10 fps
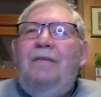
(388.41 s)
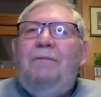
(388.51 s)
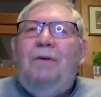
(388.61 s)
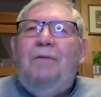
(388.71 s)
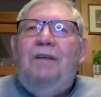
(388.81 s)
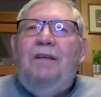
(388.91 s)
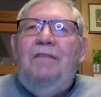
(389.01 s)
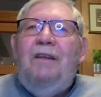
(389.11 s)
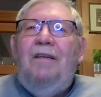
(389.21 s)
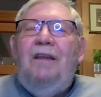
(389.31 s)

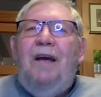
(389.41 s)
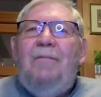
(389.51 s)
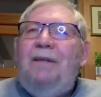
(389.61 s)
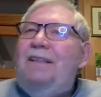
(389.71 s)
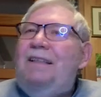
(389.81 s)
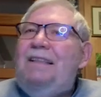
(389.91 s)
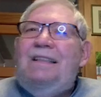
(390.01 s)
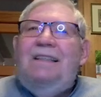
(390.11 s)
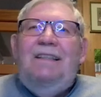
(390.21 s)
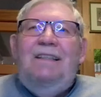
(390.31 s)
protein and that, but
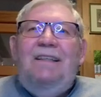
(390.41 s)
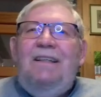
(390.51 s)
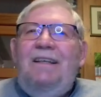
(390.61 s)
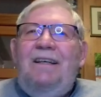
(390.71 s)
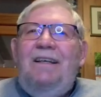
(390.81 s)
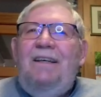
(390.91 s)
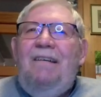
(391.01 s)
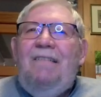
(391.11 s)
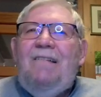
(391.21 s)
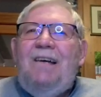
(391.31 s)
I
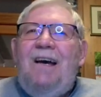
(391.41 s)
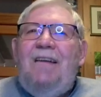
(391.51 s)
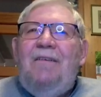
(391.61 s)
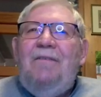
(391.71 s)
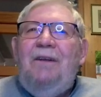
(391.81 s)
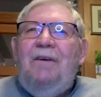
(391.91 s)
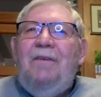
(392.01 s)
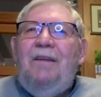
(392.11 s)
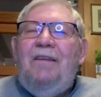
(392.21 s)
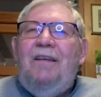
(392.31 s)
don't know
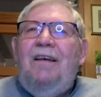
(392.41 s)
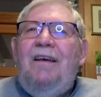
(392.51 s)
that